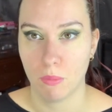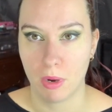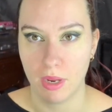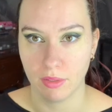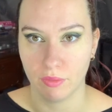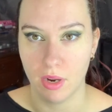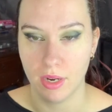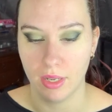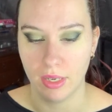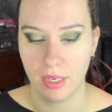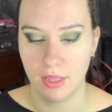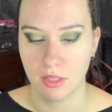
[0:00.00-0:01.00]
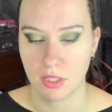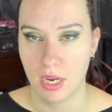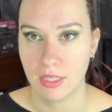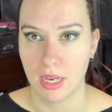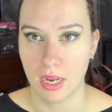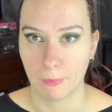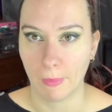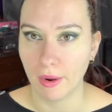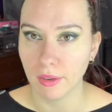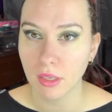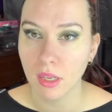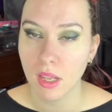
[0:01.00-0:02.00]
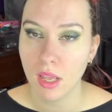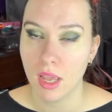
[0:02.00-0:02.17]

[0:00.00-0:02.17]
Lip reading: Brow Definer in the shade Dark Brown,